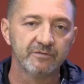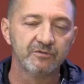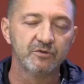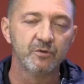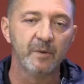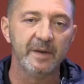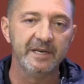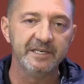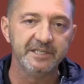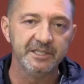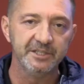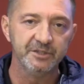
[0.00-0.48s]
of
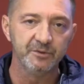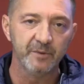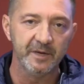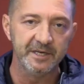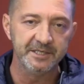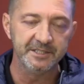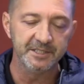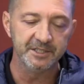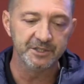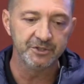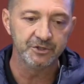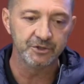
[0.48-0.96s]

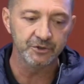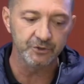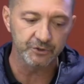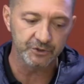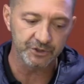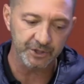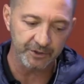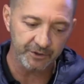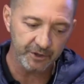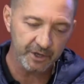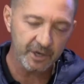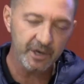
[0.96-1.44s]
2022.
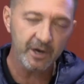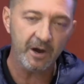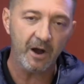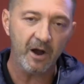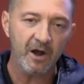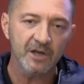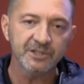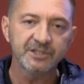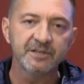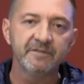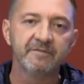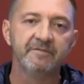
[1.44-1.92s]
So the
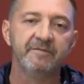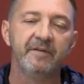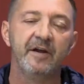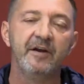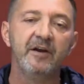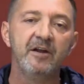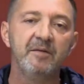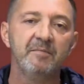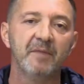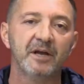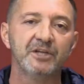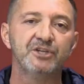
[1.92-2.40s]
cars are
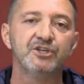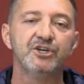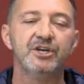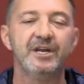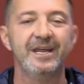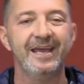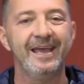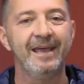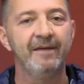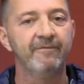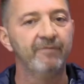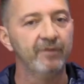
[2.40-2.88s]
very much
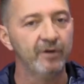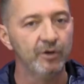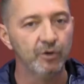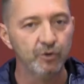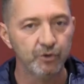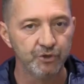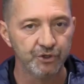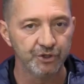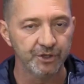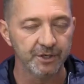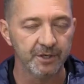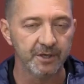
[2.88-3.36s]
an
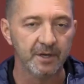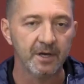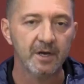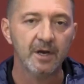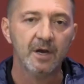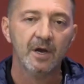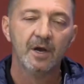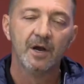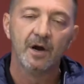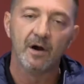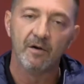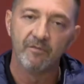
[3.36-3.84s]
evolution
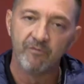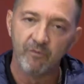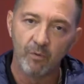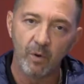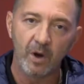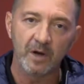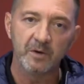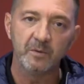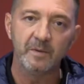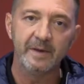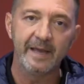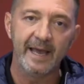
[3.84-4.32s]
of
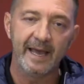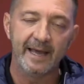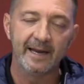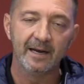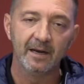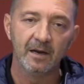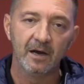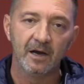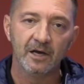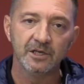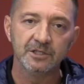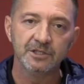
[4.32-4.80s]
what we
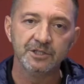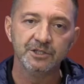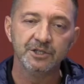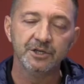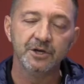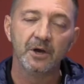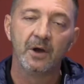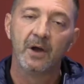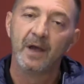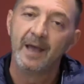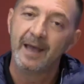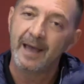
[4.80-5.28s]
had last
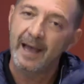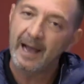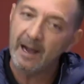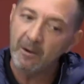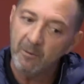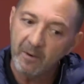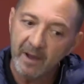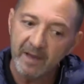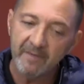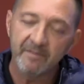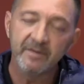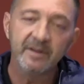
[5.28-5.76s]
year.
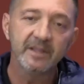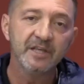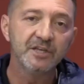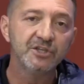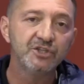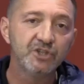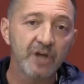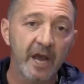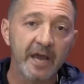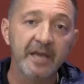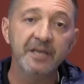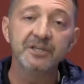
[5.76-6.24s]
However, the
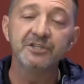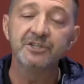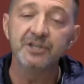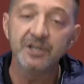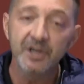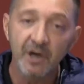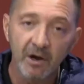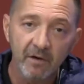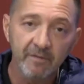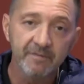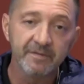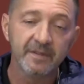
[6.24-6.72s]

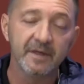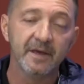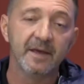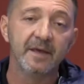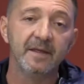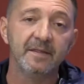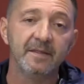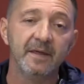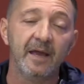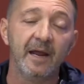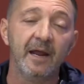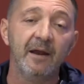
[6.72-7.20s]
changing of
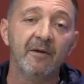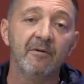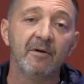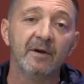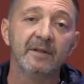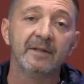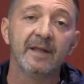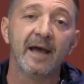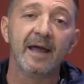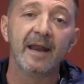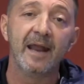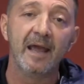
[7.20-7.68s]
the, the
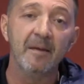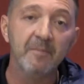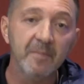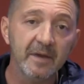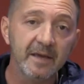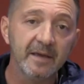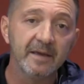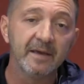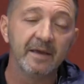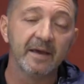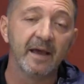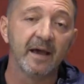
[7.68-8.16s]

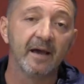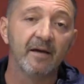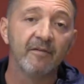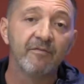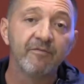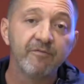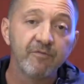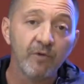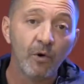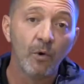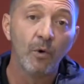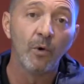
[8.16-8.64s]
aerodynamic uh,
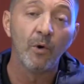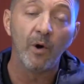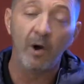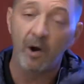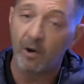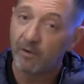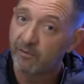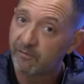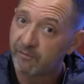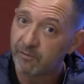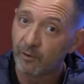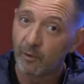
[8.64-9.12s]

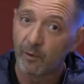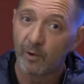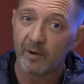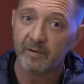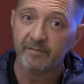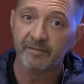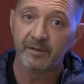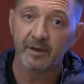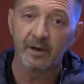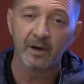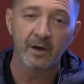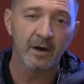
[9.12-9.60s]
floor,
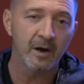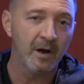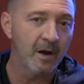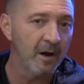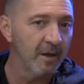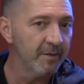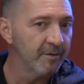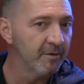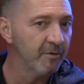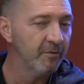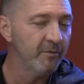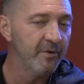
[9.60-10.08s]
floor of the
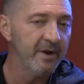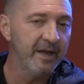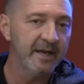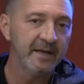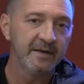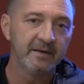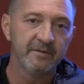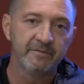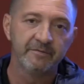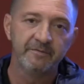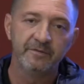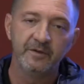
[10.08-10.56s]
car, the
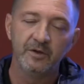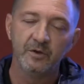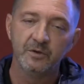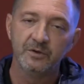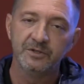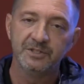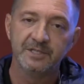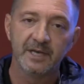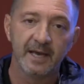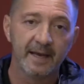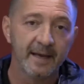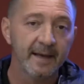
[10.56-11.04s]
rear
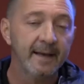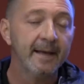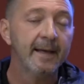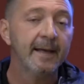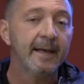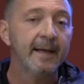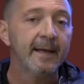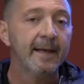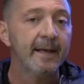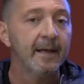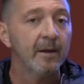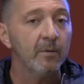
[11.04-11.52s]
diffuser,
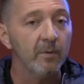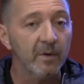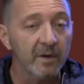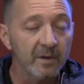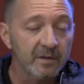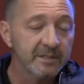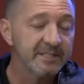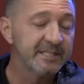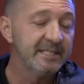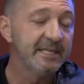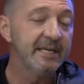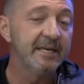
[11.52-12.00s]

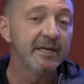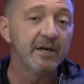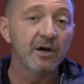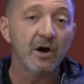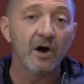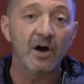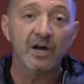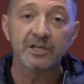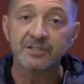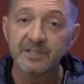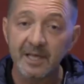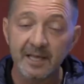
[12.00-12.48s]
we'll see
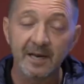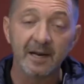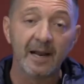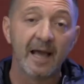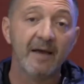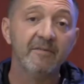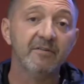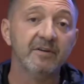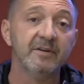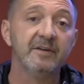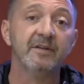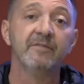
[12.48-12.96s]
cars that'll
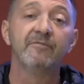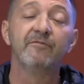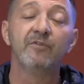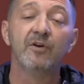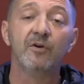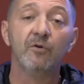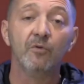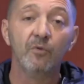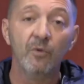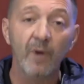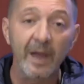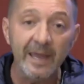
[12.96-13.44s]
have a
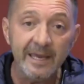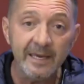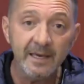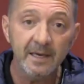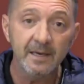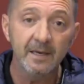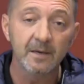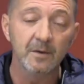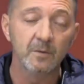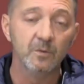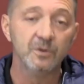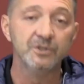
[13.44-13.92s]
different
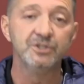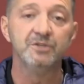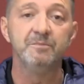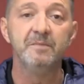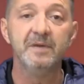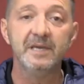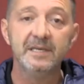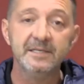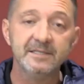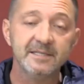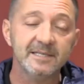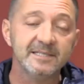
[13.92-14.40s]
rake, which
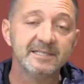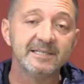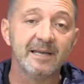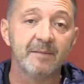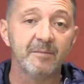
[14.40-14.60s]
means that